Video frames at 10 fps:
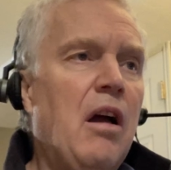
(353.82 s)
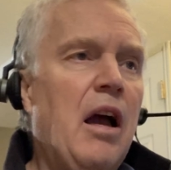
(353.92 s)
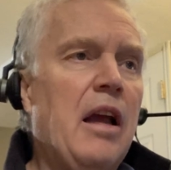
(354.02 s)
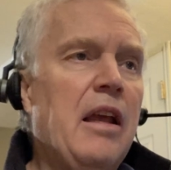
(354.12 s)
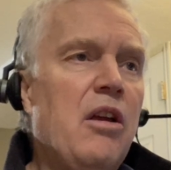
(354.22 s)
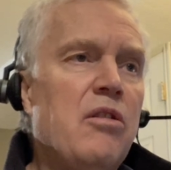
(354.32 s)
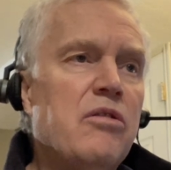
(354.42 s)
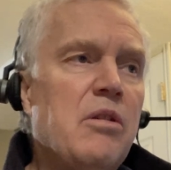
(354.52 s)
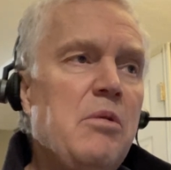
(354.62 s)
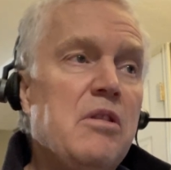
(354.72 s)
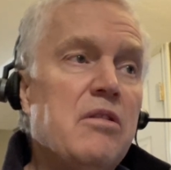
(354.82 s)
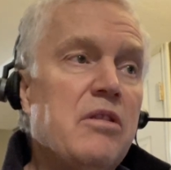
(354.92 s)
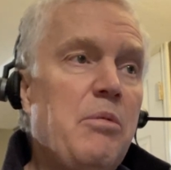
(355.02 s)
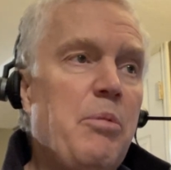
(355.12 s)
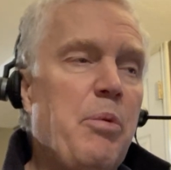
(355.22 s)
I guess
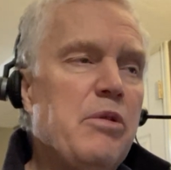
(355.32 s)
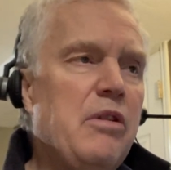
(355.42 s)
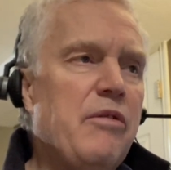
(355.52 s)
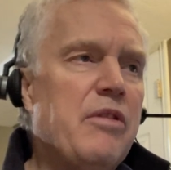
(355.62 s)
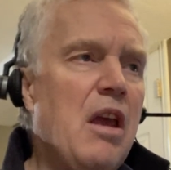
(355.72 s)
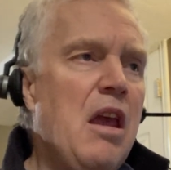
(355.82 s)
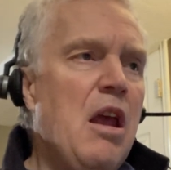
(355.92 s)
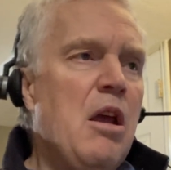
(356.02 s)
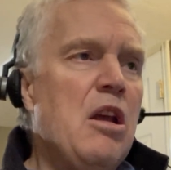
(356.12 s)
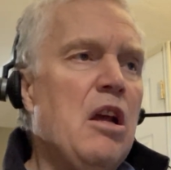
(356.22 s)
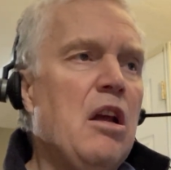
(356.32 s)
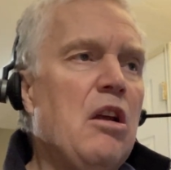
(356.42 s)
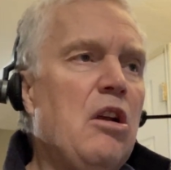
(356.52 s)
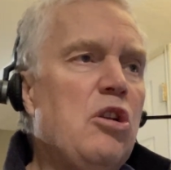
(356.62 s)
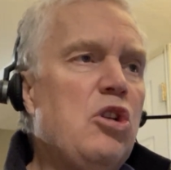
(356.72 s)
somebody preserved
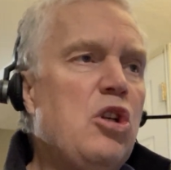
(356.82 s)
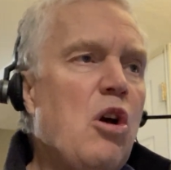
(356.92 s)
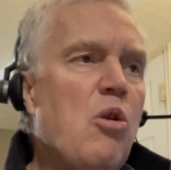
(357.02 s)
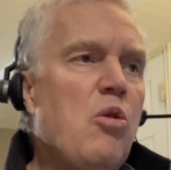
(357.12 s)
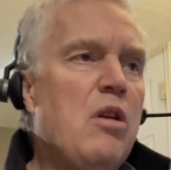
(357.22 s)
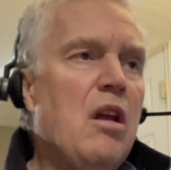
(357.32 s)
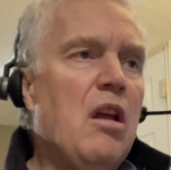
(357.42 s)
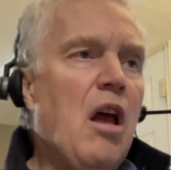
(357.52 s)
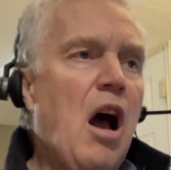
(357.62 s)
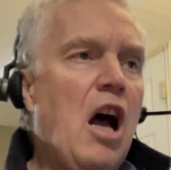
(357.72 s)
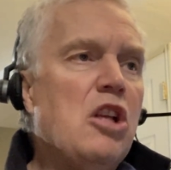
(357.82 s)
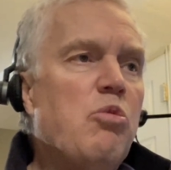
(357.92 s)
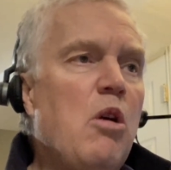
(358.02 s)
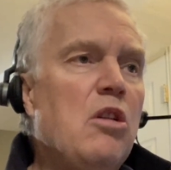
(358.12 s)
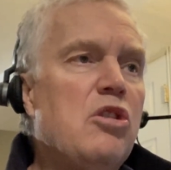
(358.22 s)
it, showed
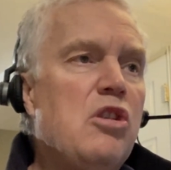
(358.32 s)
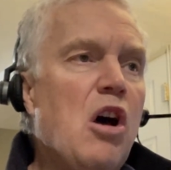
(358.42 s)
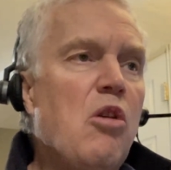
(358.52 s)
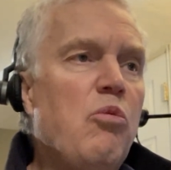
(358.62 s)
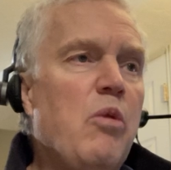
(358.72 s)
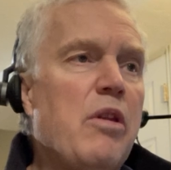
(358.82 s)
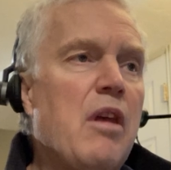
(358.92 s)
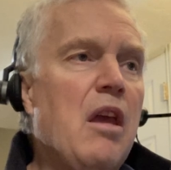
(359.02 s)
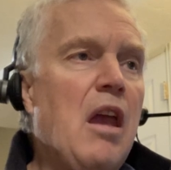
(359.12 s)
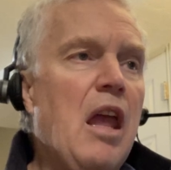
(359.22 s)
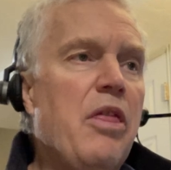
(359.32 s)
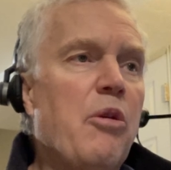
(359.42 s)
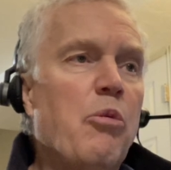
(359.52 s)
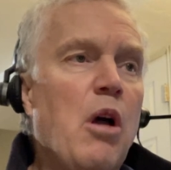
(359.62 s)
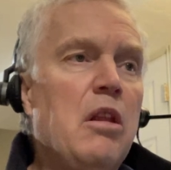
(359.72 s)
Oswald's note with the
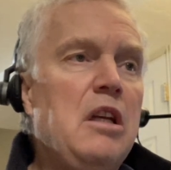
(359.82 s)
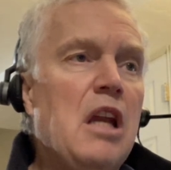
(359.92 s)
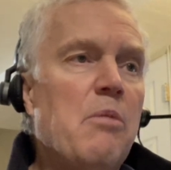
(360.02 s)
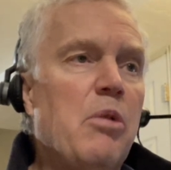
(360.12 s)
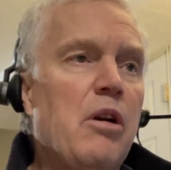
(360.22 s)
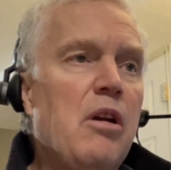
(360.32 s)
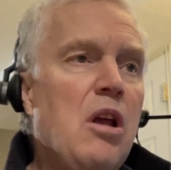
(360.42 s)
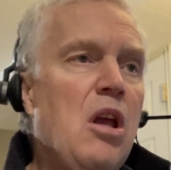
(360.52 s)
Raleigh number,